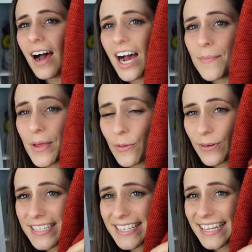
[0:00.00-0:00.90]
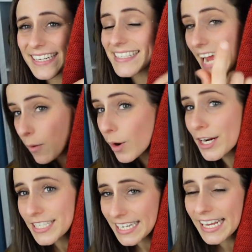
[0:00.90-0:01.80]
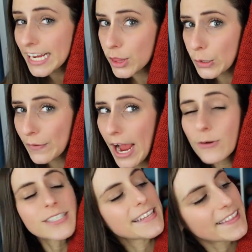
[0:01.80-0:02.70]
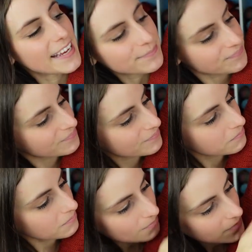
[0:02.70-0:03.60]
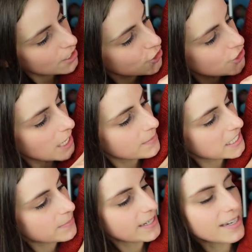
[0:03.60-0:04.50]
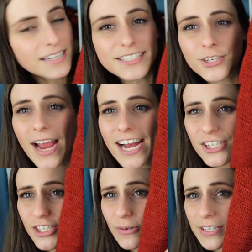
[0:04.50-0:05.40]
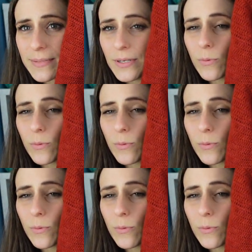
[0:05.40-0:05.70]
um, and the reason that it's not worked in like the round and then shaped is because you're actually going to be